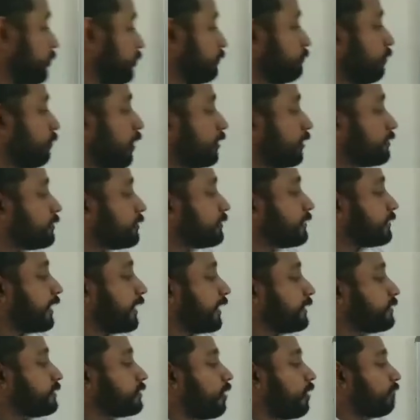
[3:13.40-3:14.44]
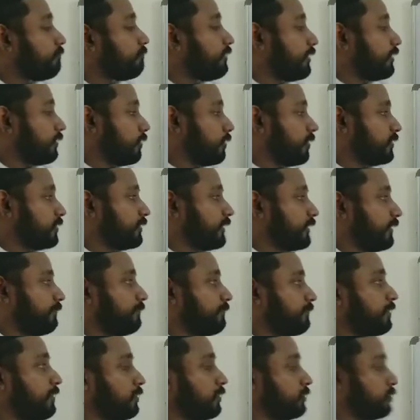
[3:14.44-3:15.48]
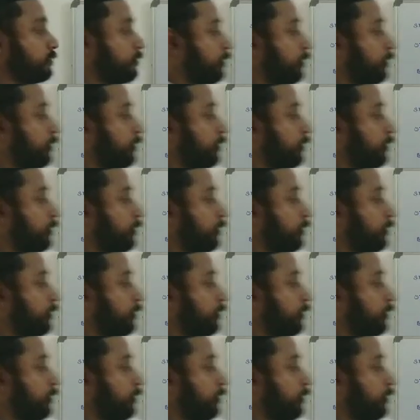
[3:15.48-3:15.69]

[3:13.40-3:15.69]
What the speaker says: to both sides of the equation.